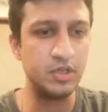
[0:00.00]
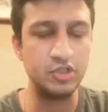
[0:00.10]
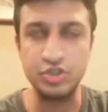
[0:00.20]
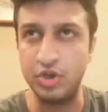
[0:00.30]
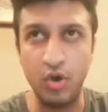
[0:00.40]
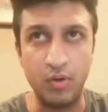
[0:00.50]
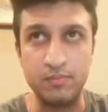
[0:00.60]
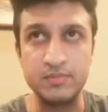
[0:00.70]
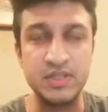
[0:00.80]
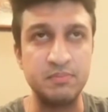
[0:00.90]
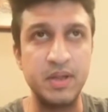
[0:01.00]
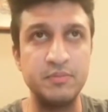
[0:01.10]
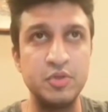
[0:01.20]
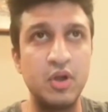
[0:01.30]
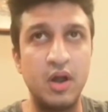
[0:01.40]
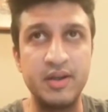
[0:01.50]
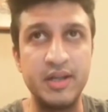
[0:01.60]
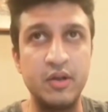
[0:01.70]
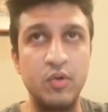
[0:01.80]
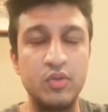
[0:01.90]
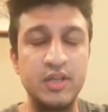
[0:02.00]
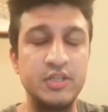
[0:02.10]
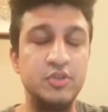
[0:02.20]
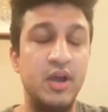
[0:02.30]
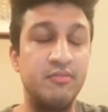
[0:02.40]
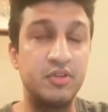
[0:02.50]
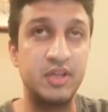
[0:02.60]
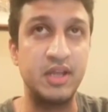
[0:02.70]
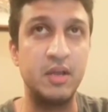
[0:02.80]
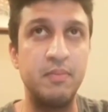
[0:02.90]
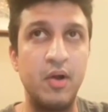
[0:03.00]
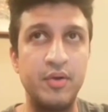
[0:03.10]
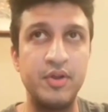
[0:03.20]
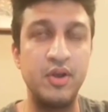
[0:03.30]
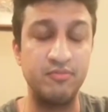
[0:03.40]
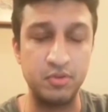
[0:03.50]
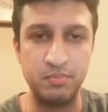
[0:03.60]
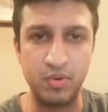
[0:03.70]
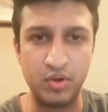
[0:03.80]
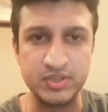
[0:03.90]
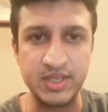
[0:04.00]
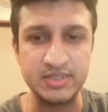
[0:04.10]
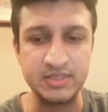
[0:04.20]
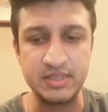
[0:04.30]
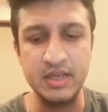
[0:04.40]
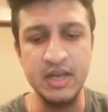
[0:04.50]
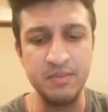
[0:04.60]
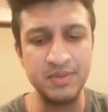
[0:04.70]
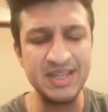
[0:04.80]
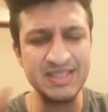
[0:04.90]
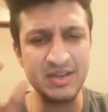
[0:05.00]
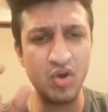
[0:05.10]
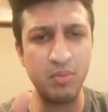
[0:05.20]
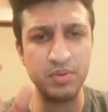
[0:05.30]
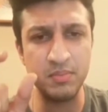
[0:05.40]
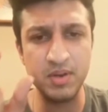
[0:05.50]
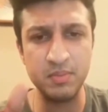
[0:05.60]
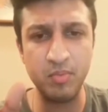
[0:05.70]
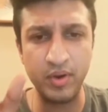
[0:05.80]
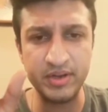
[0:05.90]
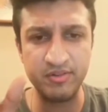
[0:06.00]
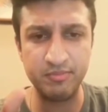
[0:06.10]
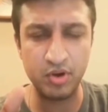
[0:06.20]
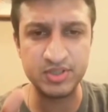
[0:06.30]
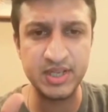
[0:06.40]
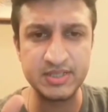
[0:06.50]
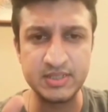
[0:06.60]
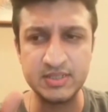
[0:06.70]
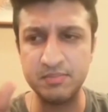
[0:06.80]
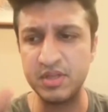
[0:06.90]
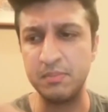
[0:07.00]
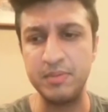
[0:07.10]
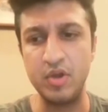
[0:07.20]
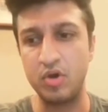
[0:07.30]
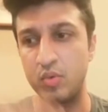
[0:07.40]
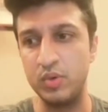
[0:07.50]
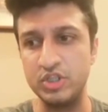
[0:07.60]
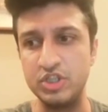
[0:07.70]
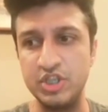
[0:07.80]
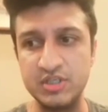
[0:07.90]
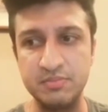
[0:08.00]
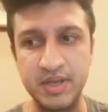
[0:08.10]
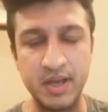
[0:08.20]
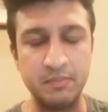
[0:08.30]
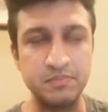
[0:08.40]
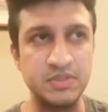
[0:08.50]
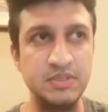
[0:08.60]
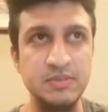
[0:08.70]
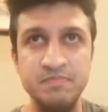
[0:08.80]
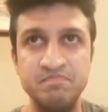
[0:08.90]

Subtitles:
Sure, sometimes you can't ignore things, you have to think about it, you have to process it. But there's an optimal point of processing something beyond which it just becomes